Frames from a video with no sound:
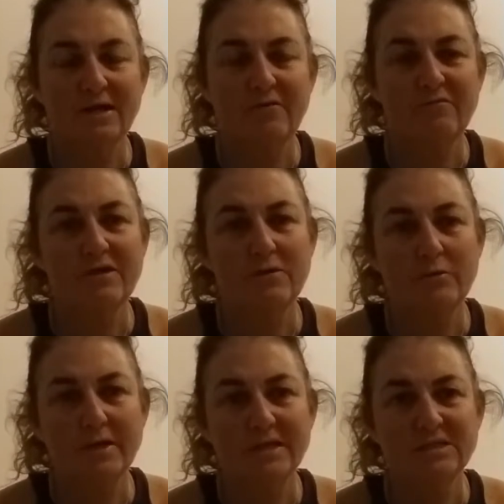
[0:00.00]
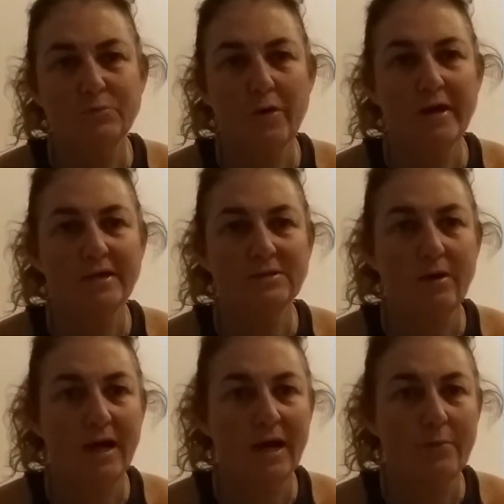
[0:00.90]
our finger release breaks, our
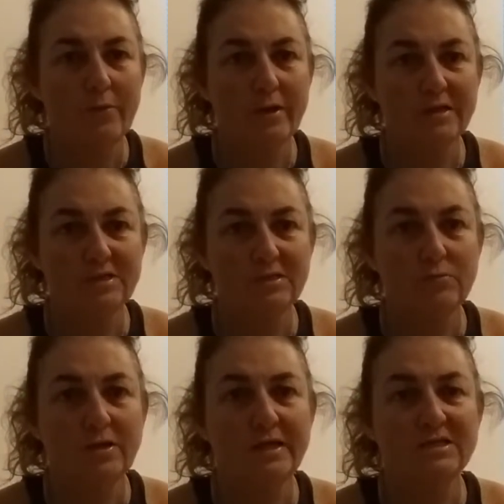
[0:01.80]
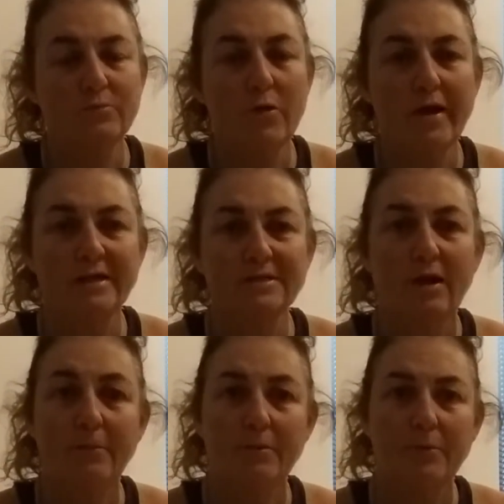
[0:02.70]
arm release breaks, so
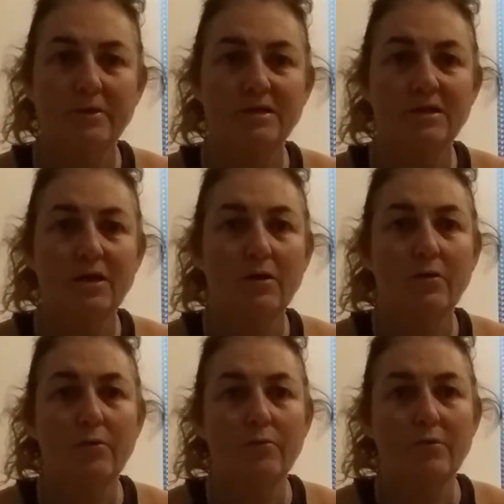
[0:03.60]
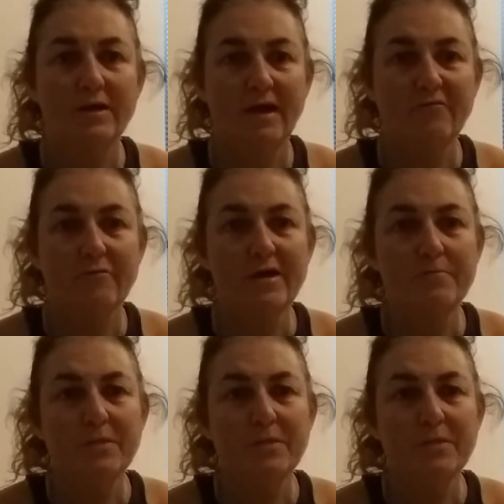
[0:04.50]
upper body recovery.